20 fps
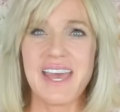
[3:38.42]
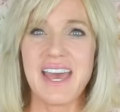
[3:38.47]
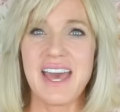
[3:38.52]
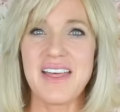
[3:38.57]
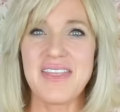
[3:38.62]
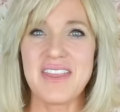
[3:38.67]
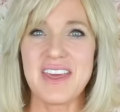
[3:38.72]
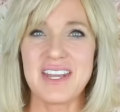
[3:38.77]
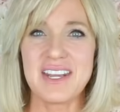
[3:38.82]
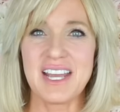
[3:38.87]

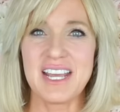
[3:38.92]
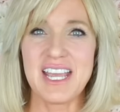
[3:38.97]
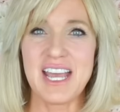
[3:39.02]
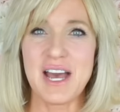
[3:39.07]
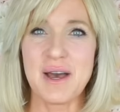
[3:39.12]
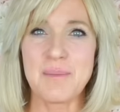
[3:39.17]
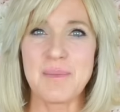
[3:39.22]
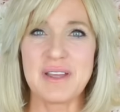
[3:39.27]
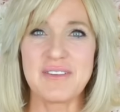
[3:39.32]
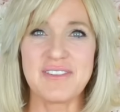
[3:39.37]
And then I
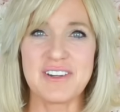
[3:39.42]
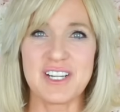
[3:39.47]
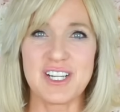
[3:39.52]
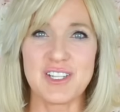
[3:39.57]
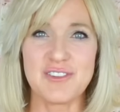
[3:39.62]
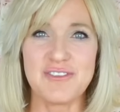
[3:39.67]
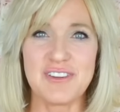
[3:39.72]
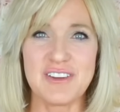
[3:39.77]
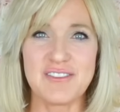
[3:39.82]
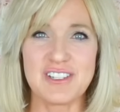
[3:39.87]
have my
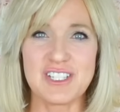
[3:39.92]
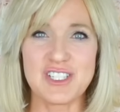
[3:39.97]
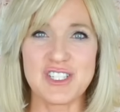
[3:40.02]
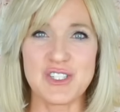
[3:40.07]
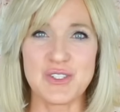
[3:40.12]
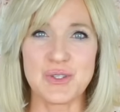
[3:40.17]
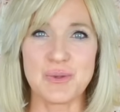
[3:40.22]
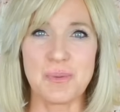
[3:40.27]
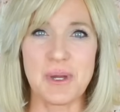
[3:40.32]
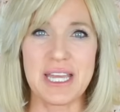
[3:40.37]
very favorite
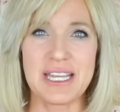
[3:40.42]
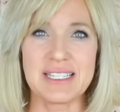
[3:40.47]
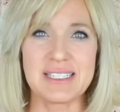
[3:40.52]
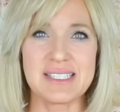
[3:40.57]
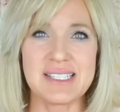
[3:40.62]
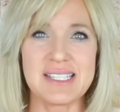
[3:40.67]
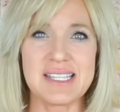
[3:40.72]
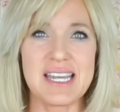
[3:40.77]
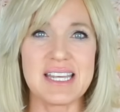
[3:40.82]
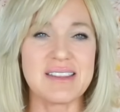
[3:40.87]

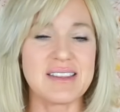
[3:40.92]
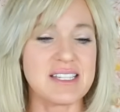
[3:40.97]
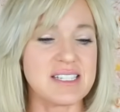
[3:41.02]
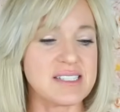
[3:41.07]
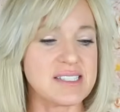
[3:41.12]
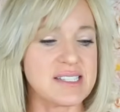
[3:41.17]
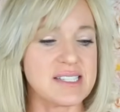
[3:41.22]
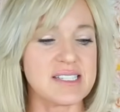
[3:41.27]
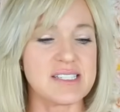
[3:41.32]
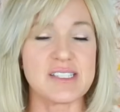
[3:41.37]
toothpaste.
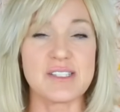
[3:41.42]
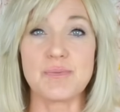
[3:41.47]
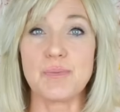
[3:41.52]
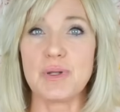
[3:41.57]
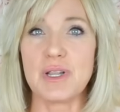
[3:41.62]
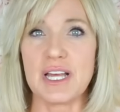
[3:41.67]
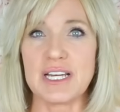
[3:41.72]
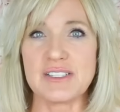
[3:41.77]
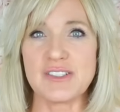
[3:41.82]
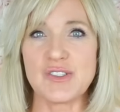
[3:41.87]
This is
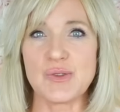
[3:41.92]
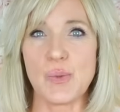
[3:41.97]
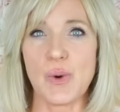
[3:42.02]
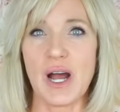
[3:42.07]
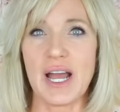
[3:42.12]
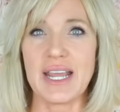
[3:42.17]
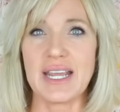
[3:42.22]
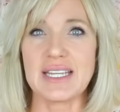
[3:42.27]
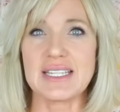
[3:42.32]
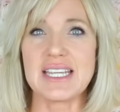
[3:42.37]
Plus
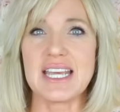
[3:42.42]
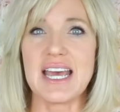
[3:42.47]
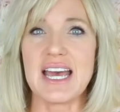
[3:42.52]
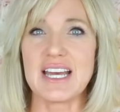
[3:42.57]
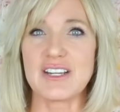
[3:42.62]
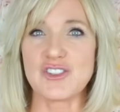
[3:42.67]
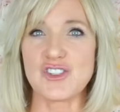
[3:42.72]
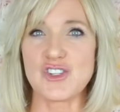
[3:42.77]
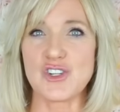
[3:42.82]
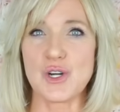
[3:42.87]
White
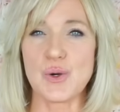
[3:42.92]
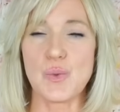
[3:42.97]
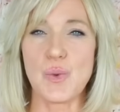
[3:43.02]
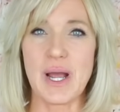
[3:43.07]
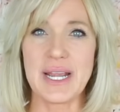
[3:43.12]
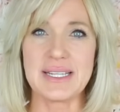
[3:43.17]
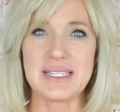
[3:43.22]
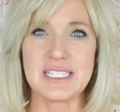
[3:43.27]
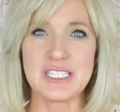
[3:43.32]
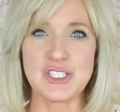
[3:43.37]
Extra
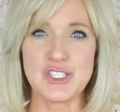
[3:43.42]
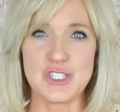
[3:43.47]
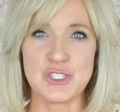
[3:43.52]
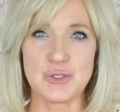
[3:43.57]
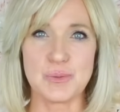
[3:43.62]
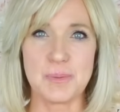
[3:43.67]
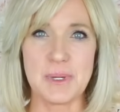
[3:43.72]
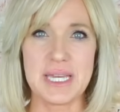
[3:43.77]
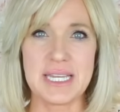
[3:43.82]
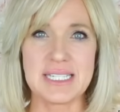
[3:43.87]
Whitening
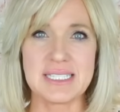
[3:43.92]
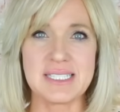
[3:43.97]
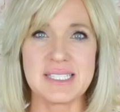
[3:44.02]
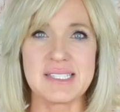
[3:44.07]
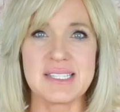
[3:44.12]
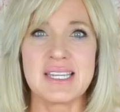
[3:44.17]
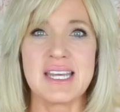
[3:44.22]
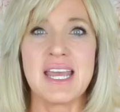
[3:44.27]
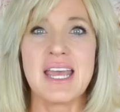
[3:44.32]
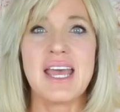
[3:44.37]

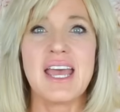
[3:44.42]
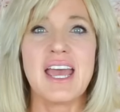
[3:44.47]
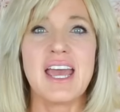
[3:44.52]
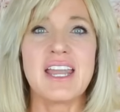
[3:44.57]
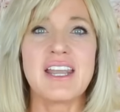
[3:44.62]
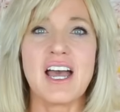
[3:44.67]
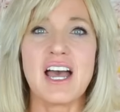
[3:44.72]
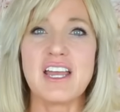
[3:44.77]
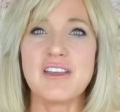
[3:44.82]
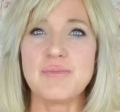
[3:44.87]
Toothpaste,
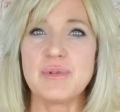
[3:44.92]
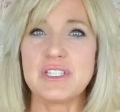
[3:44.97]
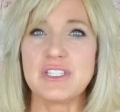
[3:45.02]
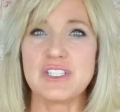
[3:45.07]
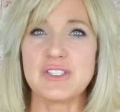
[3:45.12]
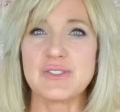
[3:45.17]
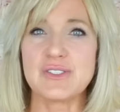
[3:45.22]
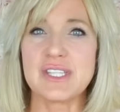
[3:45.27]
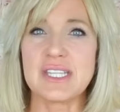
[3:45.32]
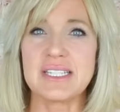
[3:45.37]
and I've been
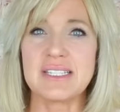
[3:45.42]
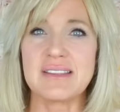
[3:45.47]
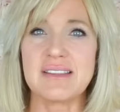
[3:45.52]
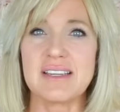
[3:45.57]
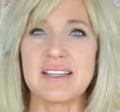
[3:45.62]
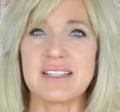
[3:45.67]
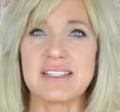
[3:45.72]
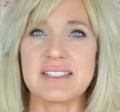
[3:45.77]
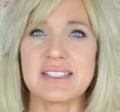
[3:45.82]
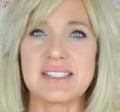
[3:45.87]
using
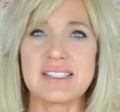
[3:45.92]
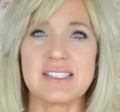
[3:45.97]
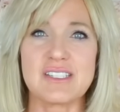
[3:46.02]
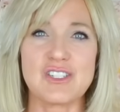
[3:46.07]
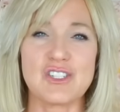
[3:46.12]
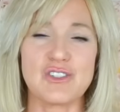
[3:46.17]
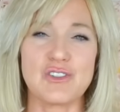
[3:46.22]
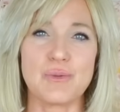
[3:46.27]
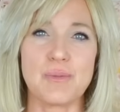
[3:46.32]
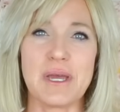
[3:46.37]
this
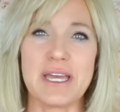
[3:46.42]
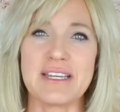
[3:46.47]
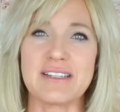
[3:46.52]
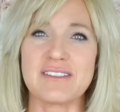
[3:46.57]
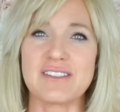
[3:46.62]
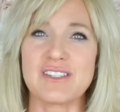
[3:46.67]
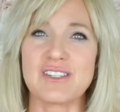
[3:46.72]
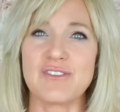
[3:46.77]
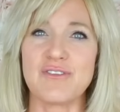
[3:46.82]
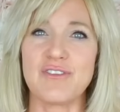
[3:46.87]

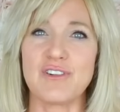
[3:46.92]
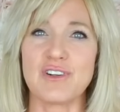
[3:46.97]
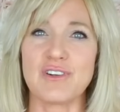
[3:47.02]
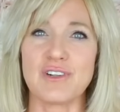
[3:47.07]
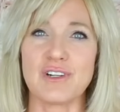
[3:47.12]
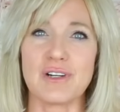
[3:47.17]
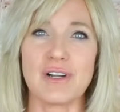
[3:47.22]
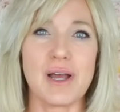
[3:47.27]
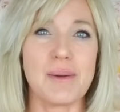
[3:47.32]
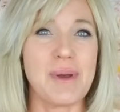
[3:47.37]
toothpaste
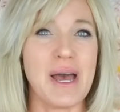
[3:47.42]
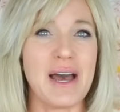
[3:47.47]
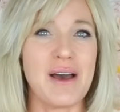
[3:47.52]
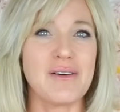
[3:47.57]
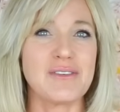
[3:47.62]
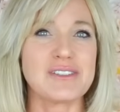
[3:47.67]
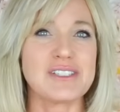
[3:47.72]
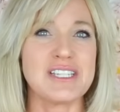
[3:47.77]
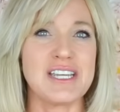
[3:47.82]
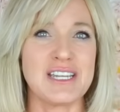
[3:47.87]
for
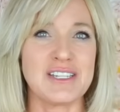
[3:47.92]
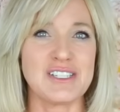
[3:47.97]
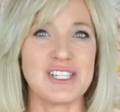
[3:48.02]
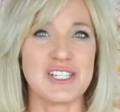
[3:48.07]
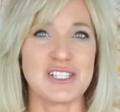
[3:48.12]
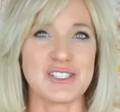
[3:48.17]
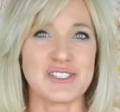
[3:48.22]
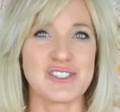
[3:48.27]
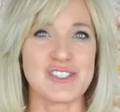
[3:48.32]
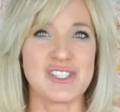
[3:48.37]
about 10
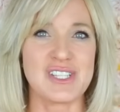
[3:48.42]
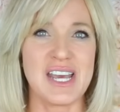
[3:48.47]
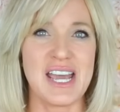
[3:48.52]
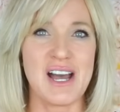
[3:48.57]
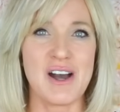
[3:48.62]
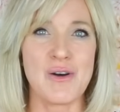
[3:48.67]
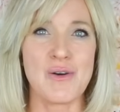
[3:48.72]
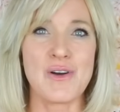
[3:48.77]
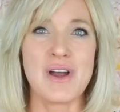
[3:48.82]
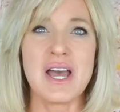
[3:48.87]
years
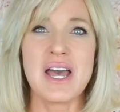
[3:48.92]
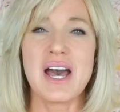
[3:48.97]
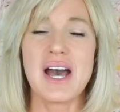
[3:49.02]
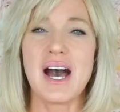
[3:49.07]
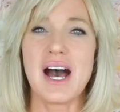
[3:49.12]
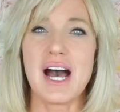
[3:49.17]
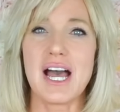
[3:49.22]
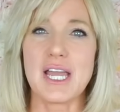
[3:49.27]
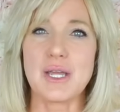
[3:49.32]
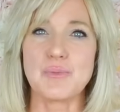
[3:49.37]
now.
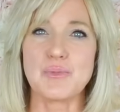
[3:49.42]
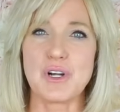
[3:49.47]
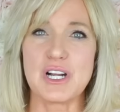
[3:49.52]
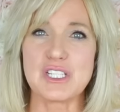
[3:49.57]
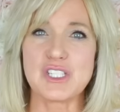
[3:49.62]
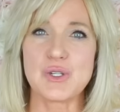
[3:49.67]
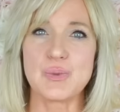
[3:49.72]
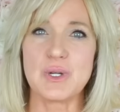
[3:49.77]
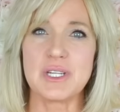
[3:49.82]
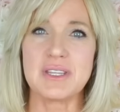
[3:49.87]
I
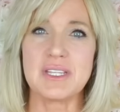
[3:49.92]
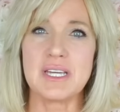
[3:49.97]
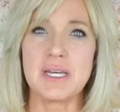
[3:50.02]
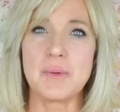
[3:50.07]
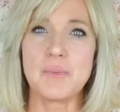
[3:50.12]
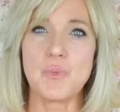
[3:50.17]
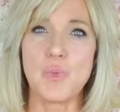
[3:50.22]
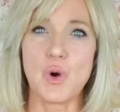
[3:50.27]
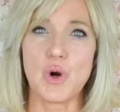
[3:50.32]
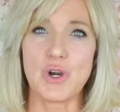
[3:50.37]
brush with
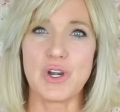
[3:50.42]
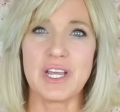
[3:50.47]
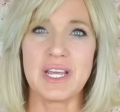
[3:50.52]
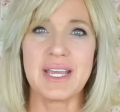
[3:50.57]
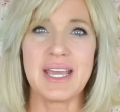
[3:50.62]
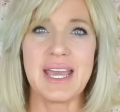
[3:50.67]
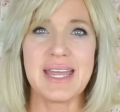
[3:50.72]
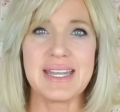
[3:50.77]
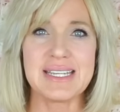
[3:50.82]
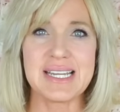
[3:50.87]
it
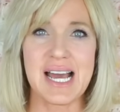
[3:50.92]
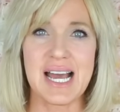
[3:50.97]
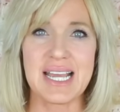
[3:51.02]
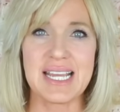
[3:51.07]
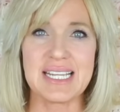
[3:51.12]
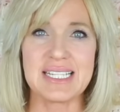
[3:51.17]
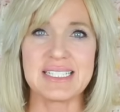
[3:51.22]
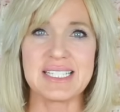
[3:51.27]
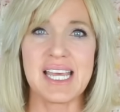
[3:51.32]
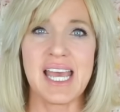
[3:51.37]
morning and
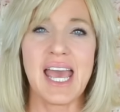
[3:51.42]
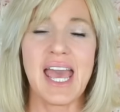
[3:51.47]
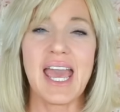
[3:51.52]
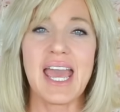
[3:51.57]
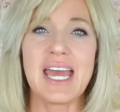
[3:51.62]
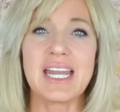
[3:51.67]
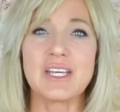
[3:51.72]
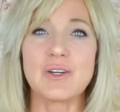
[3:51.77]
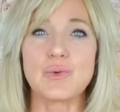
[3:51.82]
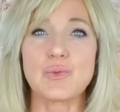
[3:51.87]
night,
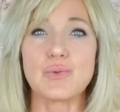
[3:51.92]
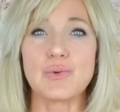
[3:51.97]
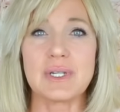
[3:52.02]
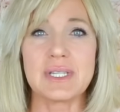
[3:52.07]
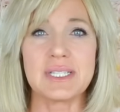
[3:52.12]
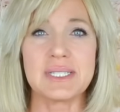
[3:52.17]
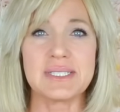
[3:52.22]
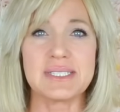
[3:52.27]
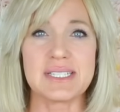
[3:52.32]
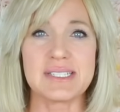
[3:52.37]
and it
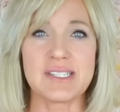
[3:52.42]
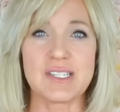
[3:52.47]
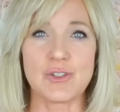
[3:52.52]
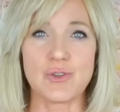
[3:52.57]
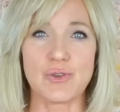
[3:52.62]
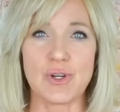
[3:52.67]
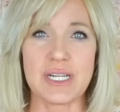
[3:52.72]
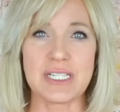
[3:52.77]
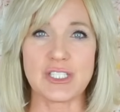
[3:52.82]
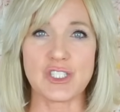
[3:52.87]
really does a
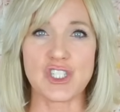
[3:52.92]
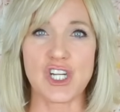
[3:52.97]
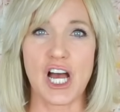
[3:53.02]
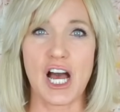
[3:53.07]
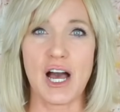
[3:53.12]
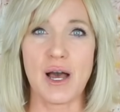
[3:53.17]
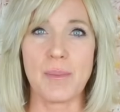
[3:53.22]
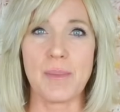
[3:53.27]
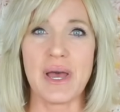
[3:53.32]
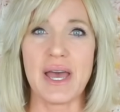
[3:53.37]
great
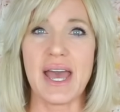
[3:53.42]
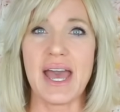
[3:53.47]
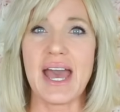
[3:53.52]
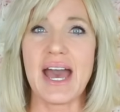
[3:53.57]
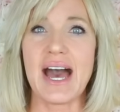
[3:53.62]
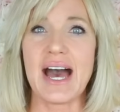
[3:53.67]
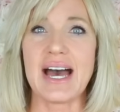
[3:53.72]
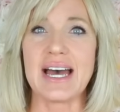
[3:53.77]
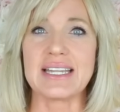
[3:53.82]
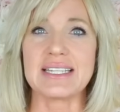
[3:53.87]
job
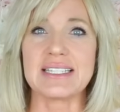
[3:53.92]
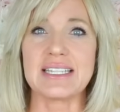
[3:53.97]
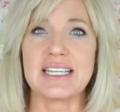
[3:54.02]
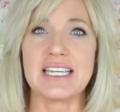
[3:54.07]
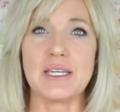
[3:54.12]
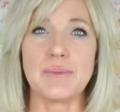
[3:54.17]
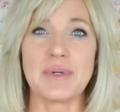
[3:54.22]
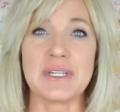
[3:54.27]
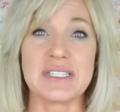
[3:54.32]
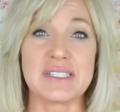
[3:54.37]
at
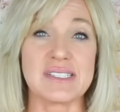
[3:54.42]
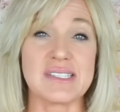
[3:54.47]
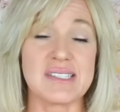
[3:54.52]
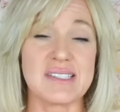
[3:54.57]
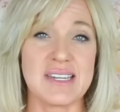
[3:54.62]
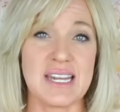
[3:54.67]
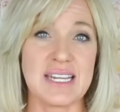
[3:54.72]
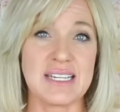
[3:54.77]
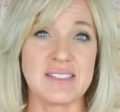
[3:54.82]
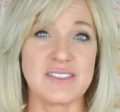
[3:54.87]
keeping
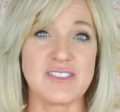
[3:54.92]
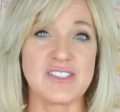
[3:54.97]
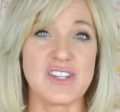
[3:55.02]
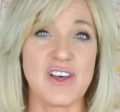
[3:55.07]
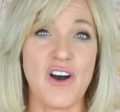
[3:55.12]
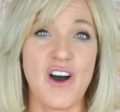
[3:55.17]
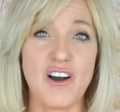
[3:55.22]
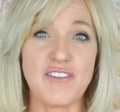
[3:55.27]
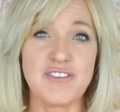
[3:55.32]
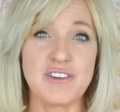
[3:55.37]
stains
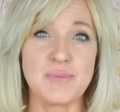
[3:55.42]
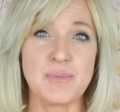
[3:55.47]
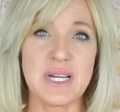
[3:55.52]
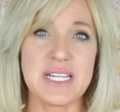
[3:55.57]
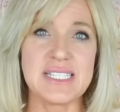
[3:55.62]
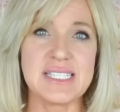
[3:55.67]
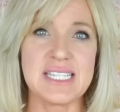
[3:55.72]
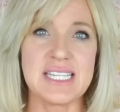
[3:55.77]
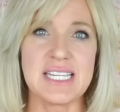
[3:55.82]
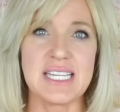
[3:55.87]
off of
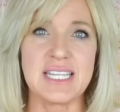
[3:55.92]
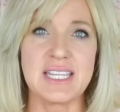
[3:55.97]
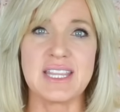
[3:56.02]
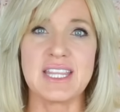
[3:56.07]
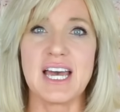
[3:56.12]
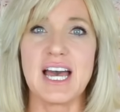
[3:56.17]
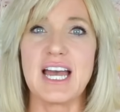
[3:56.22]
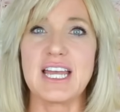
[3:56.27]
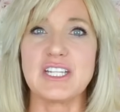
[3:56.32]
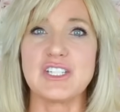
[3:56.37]
my teeth.
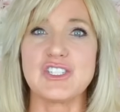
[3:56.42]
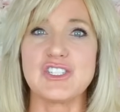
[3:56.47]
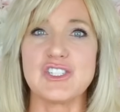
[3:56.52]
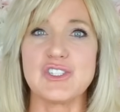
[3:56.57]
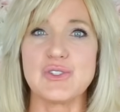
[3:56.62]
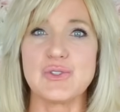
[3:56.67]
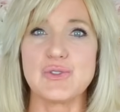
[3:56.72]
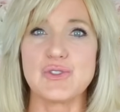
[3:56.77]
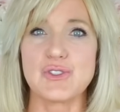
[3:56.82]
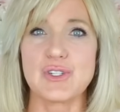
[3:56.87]
I
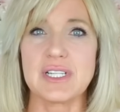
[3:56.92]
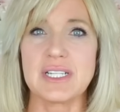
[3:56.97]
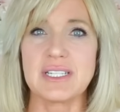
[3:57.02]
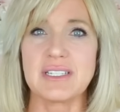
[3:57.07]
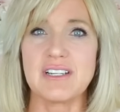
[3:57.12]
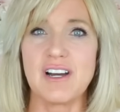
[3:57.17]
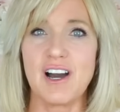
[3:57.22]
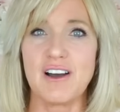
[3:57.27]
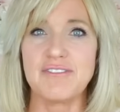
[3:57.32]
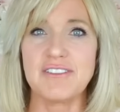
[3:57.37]
do drink
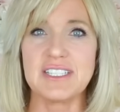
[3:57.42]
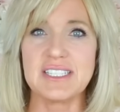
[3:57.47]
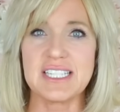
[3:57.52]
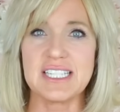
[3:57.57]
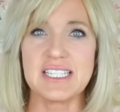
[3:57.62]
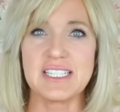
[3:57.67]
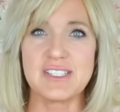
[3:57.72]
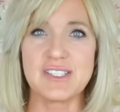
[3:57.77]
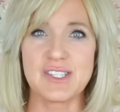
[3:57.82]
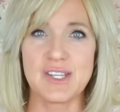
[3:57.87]
coffee,
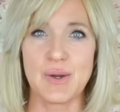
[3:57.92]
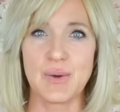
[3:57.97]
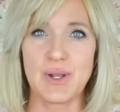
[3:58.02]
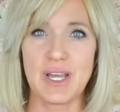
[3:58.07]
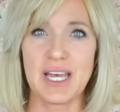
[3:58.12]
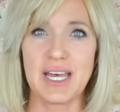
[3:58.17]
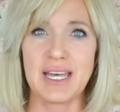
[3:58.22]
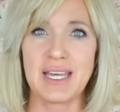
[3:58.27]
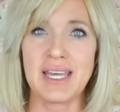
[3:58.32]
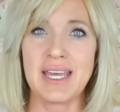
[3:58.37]
tea,
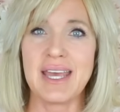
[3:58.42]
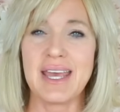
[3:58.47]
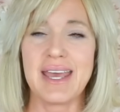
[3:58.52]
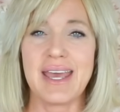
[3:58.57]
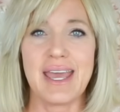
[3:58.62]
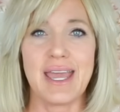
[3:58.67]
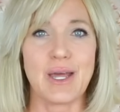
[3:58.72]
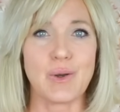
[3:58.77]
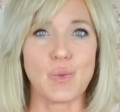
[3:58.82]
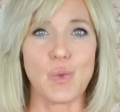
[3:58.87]
soda,
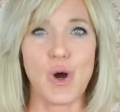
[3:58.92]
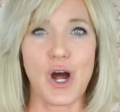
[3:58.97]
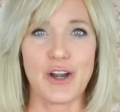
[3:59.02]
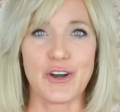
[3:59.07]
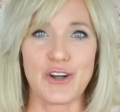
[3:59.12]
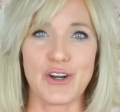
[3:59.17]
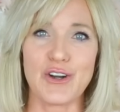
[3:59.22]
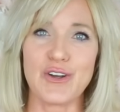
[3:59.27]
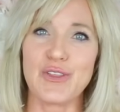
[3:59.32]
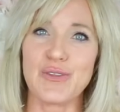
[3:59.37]
and
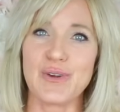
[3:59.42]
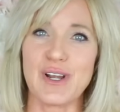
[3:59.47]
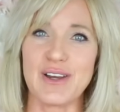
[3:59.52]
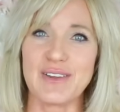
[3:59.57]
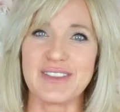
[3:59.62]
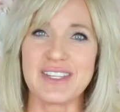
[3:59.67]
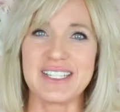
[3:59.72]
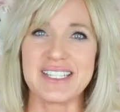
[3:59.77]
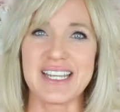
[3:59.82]
water throughout the